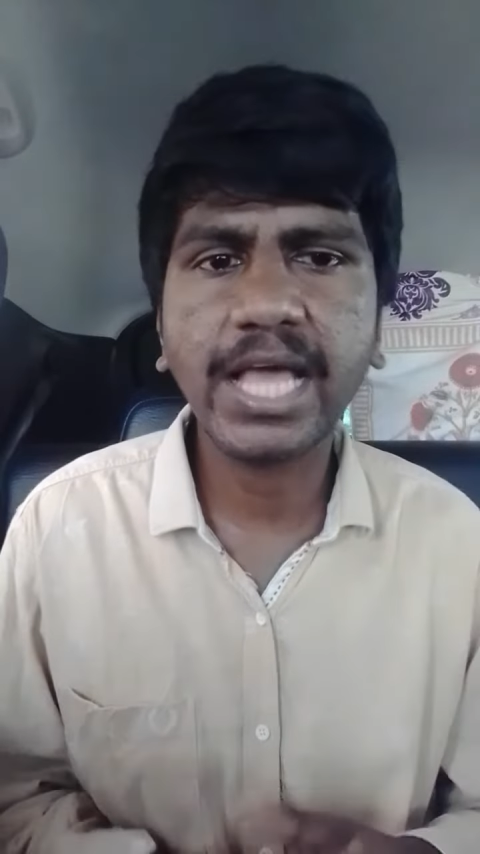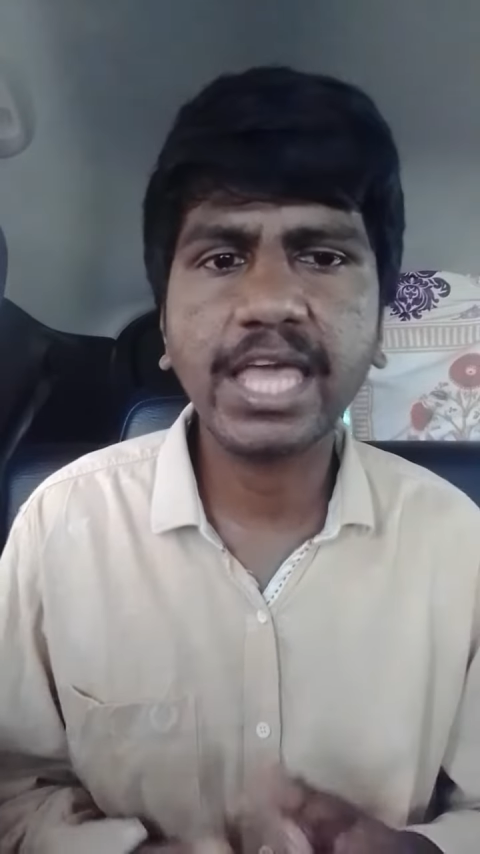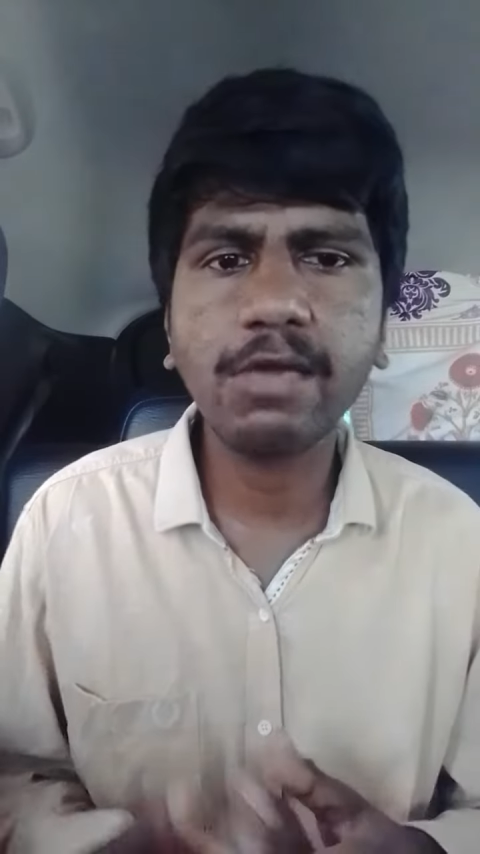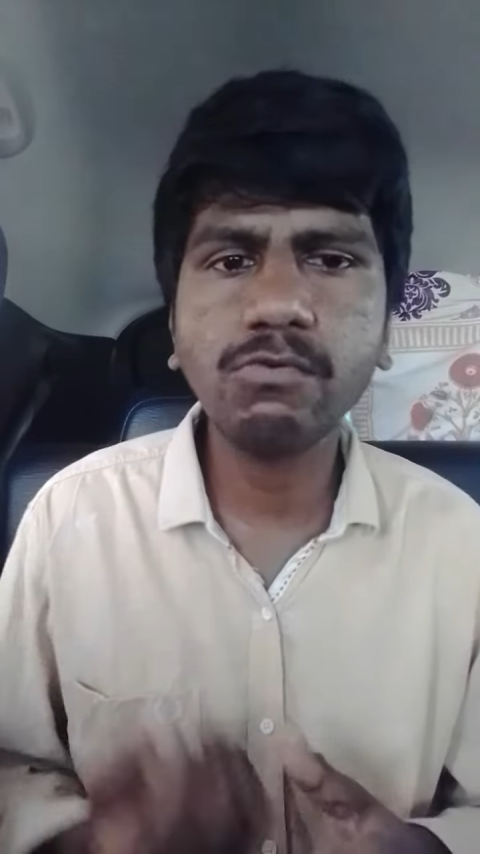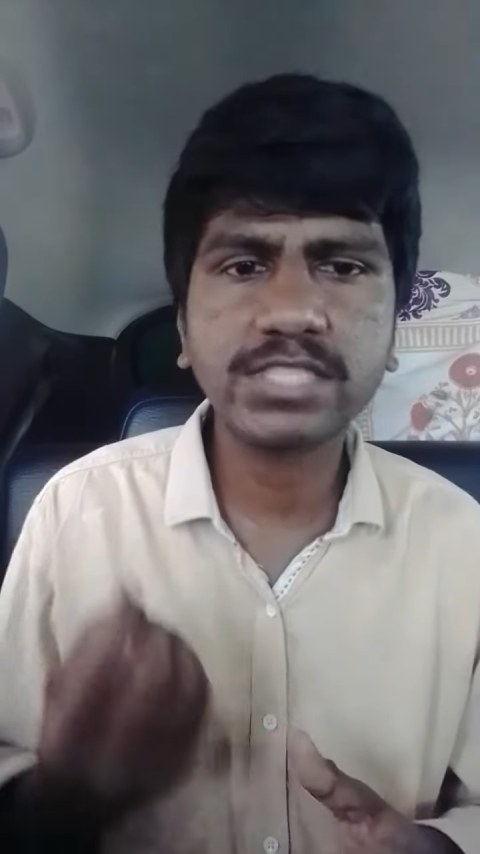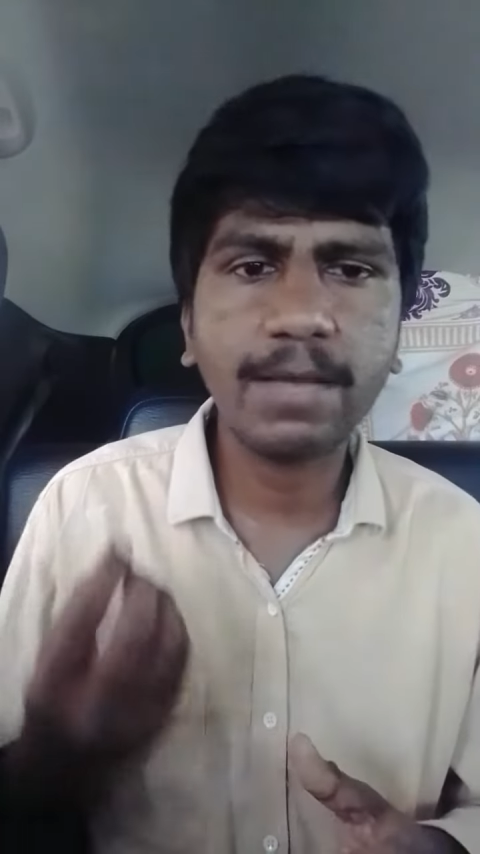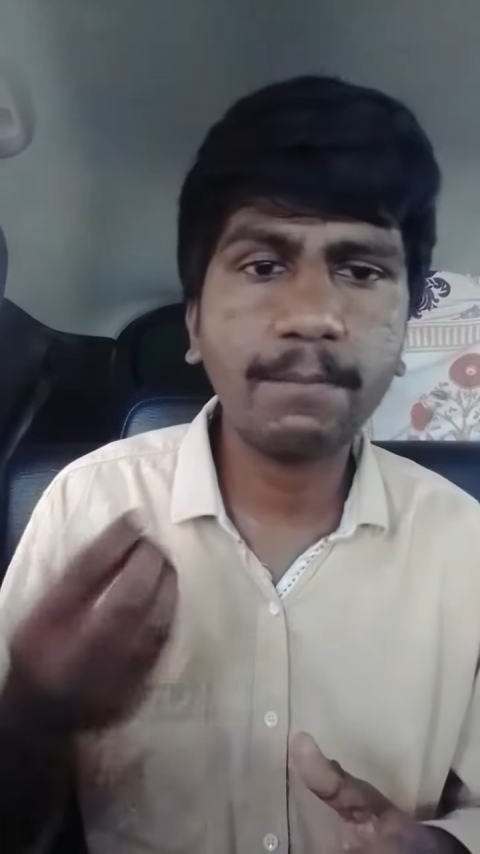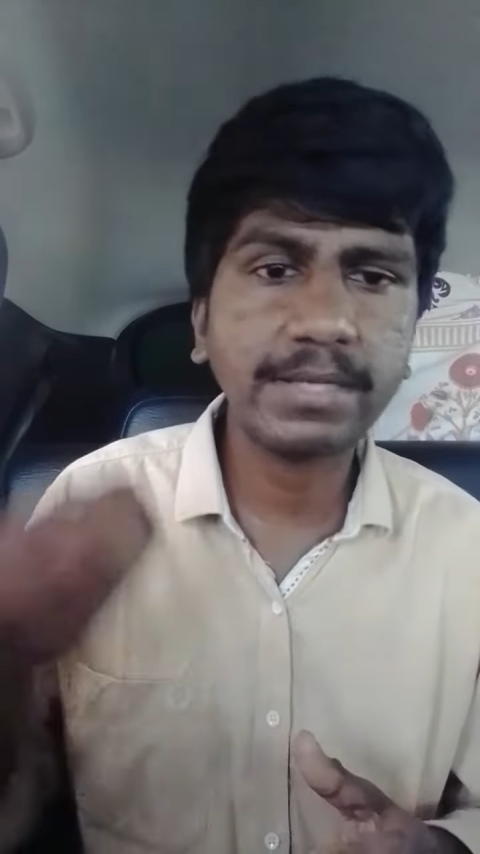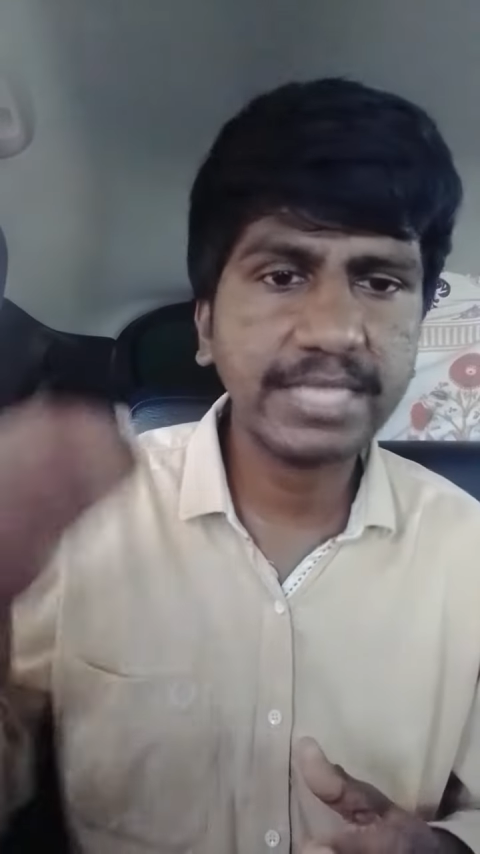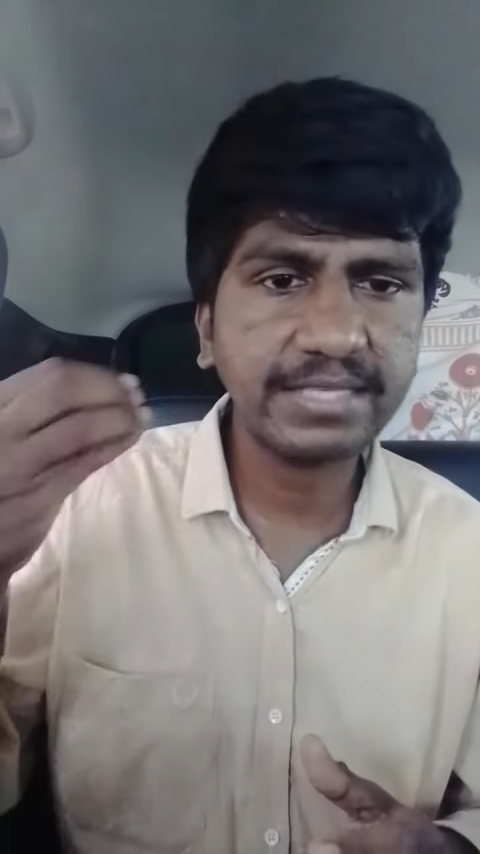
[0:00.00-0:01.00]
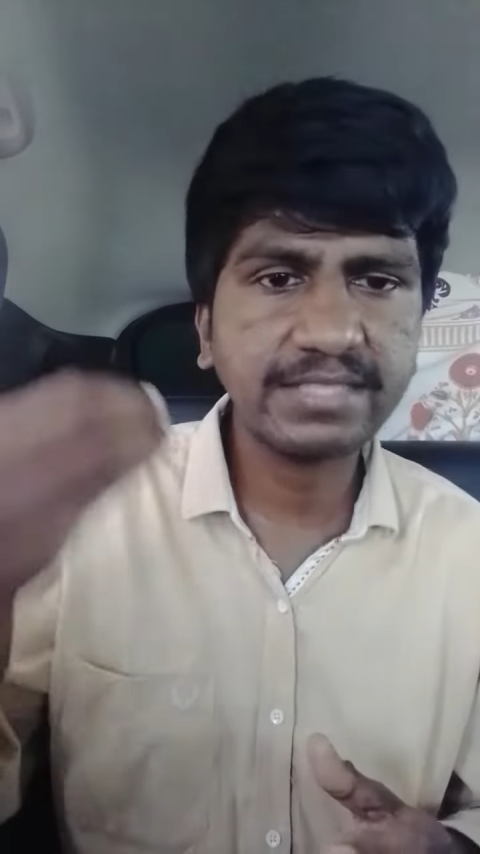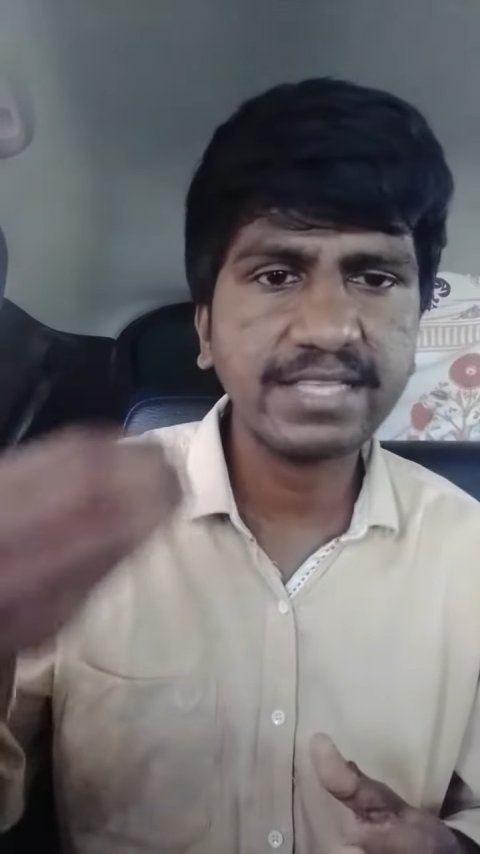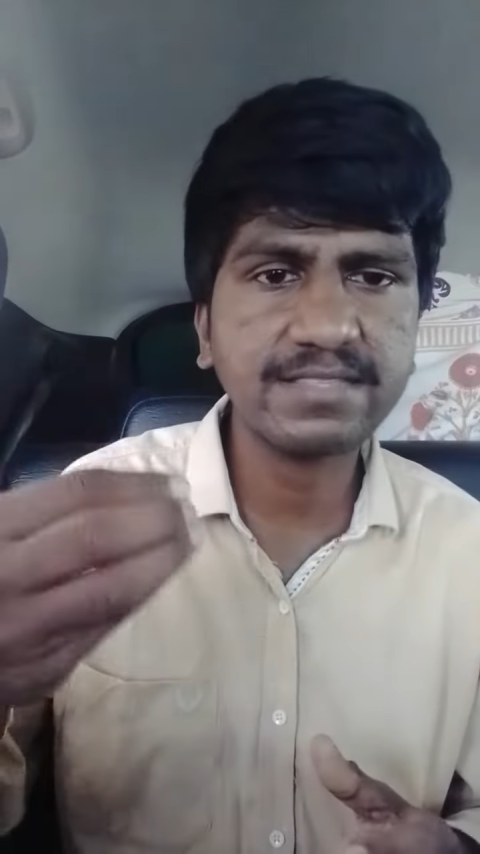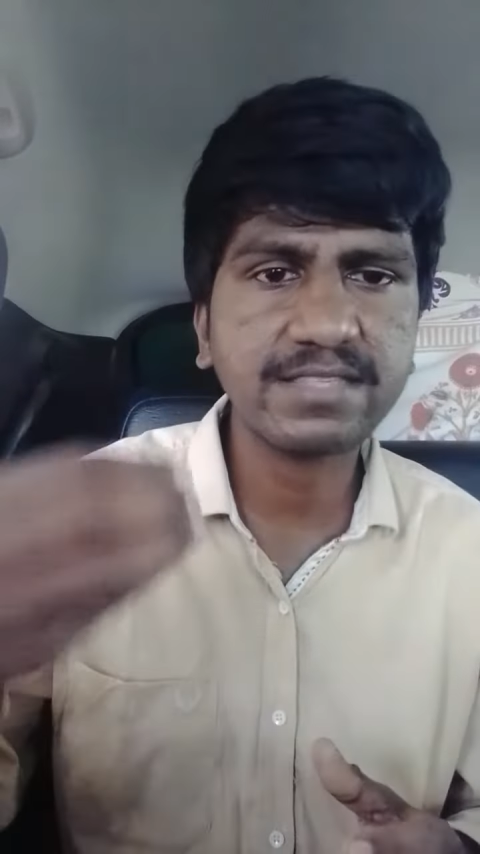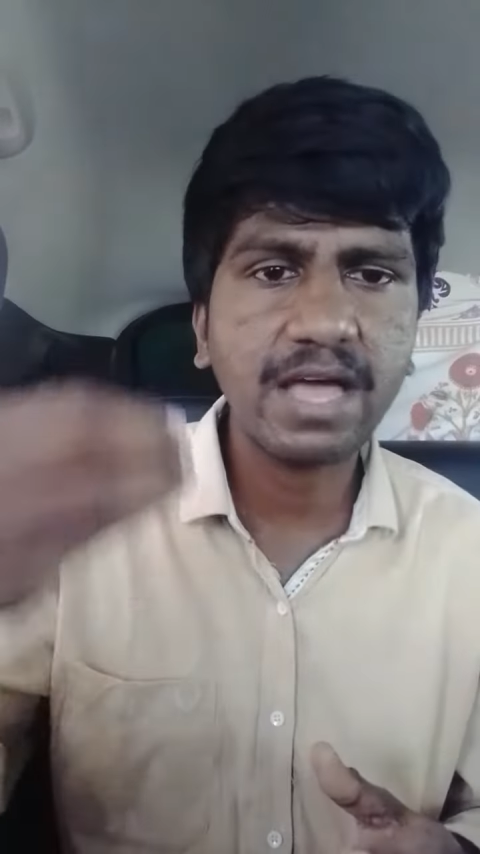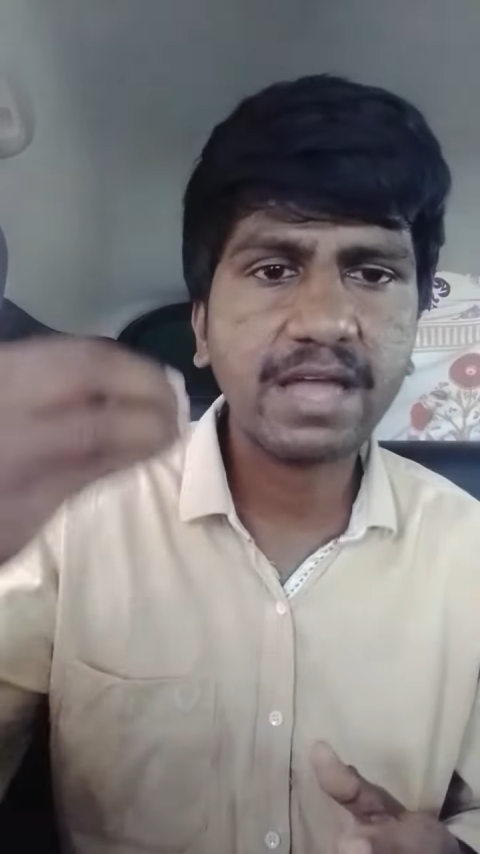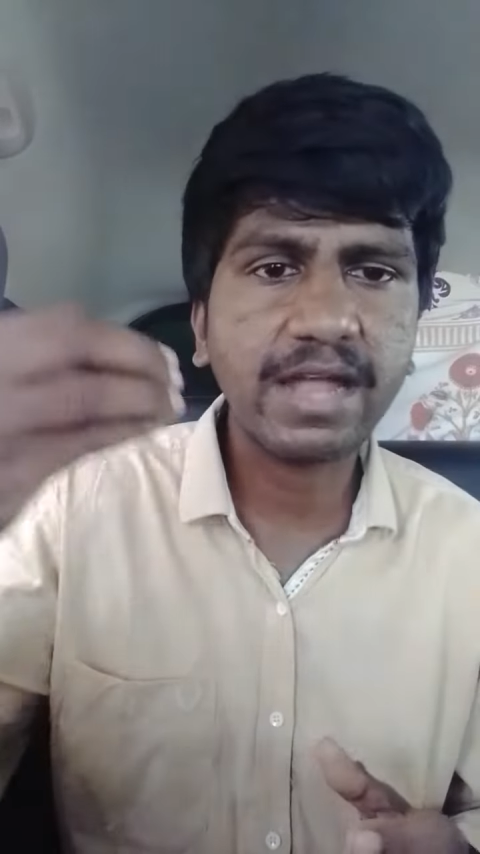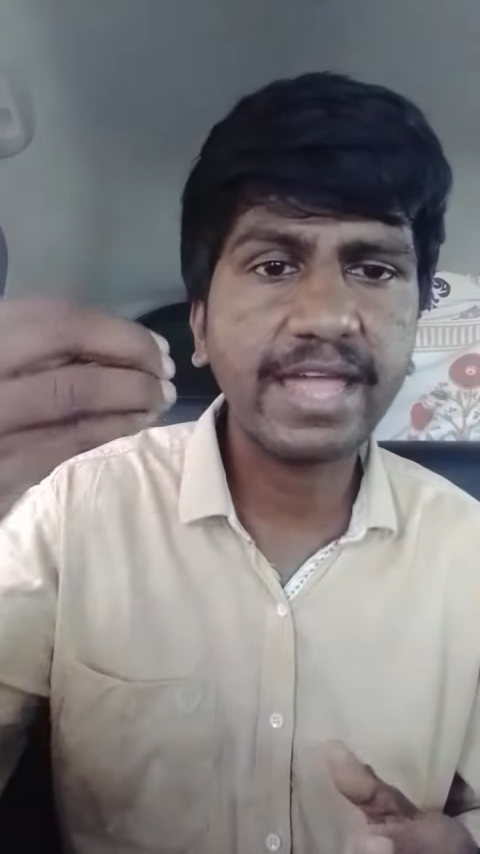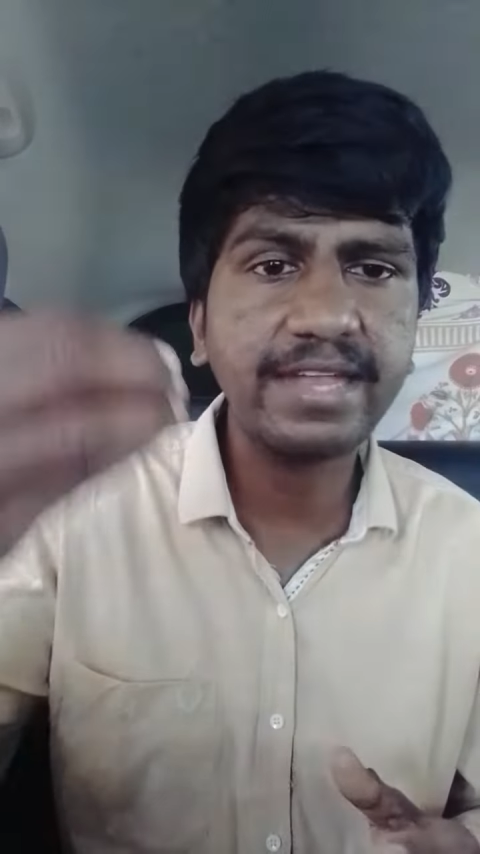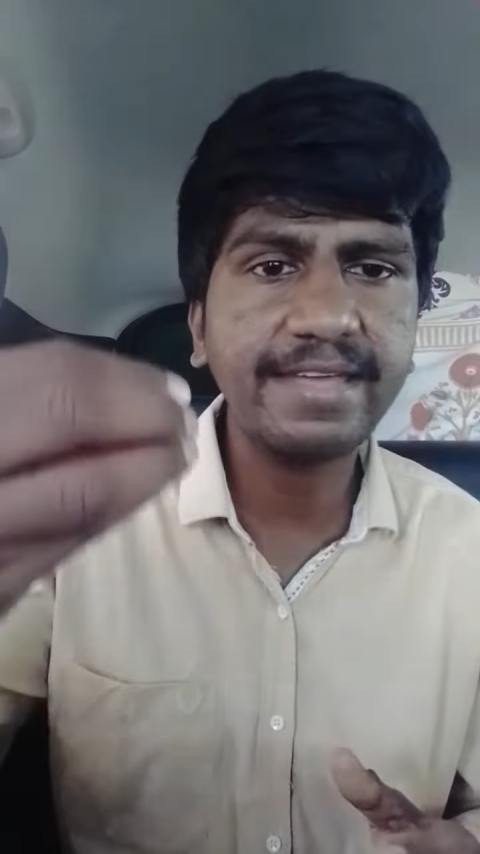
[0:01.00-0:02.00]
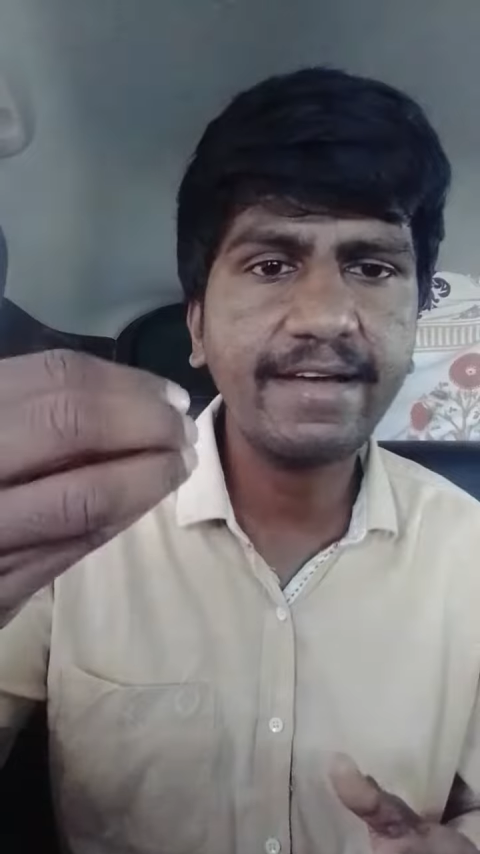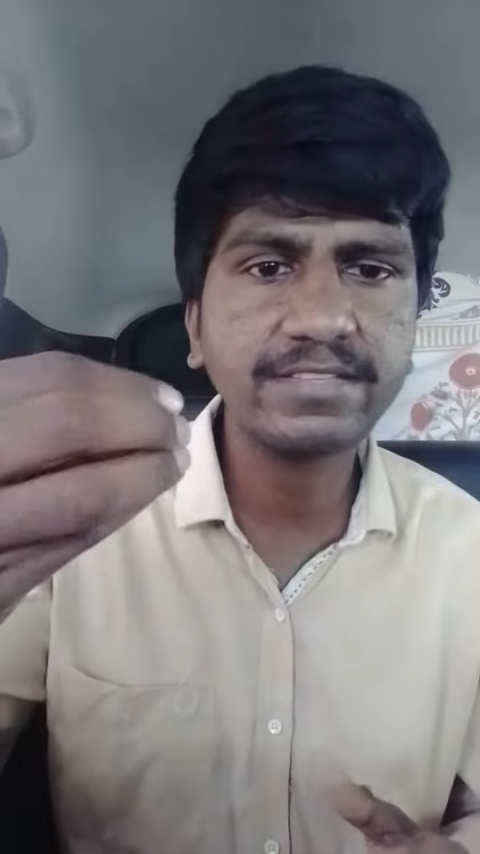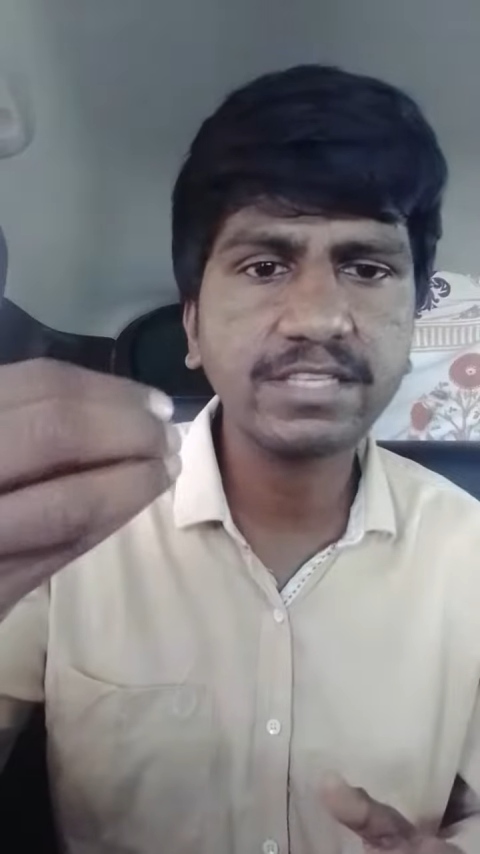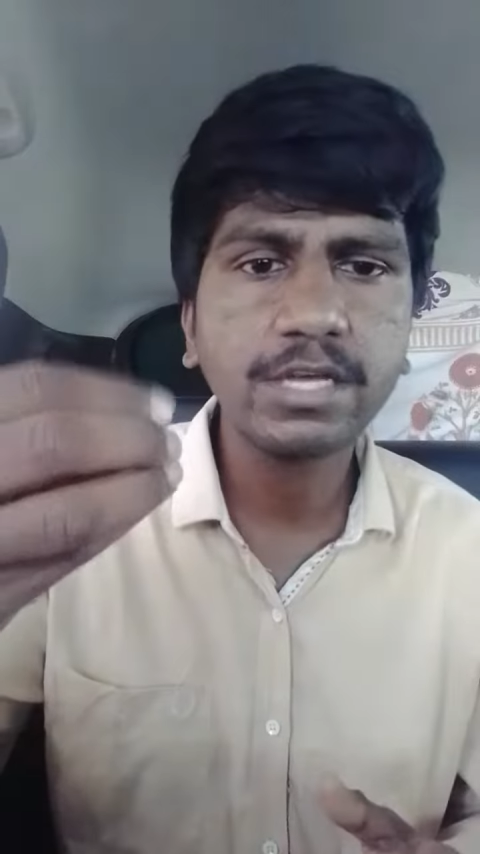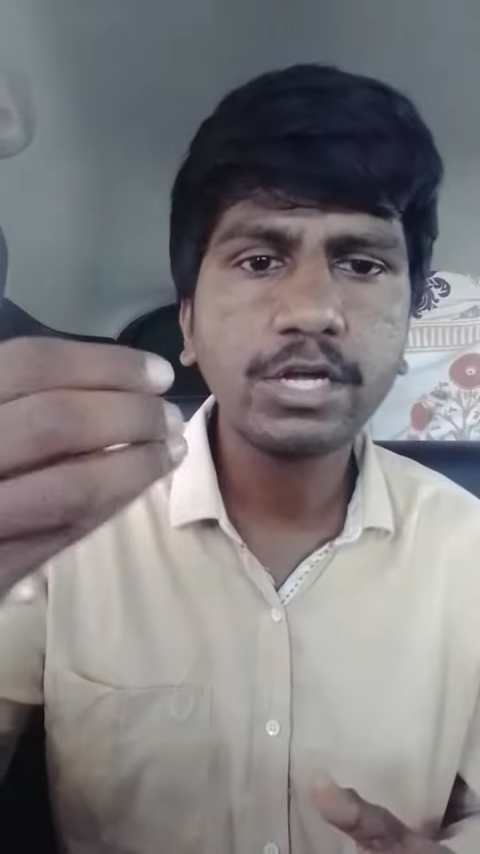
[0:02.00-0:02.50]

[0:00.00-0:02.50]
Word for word: give some suggestions or ideas